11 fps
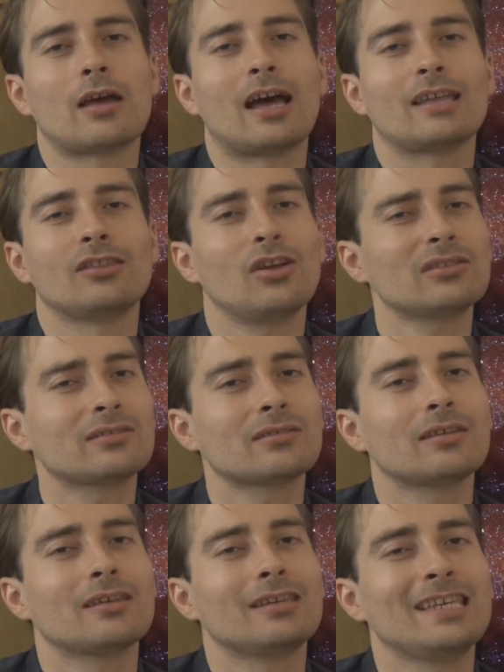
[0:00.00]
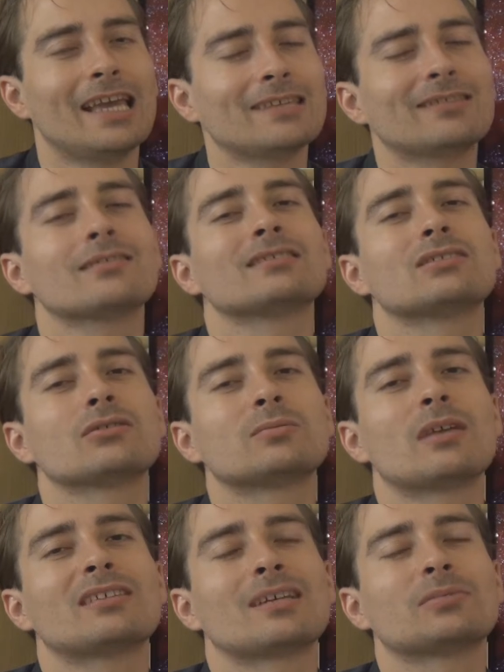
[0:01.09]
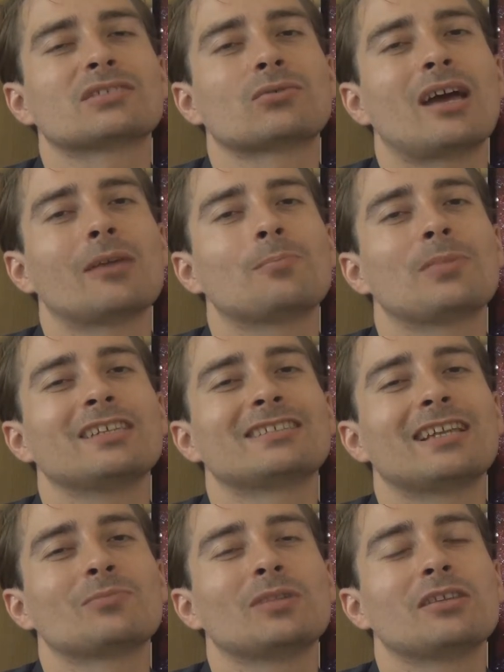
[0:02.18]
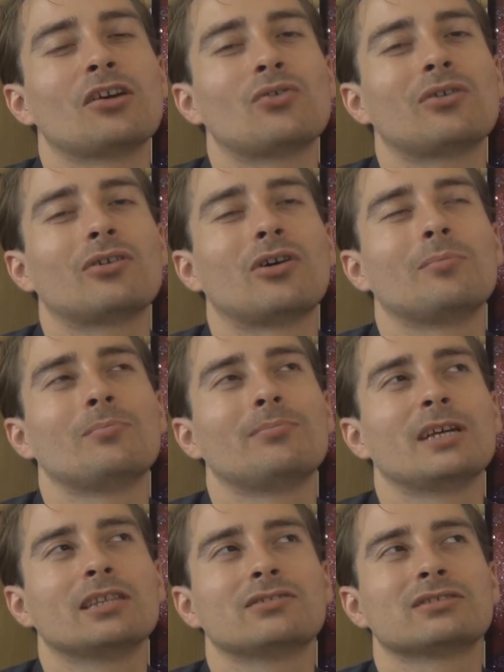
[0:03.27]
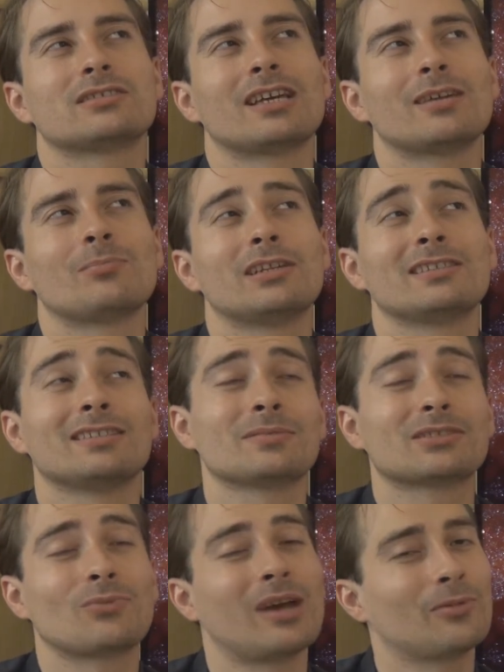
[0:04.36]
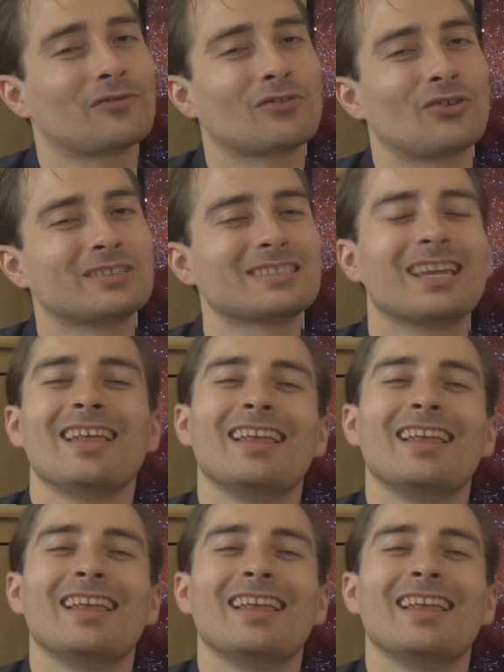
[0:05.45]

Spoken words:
are not yet subscribed, please let me know, or better to say, please subscribe, of course.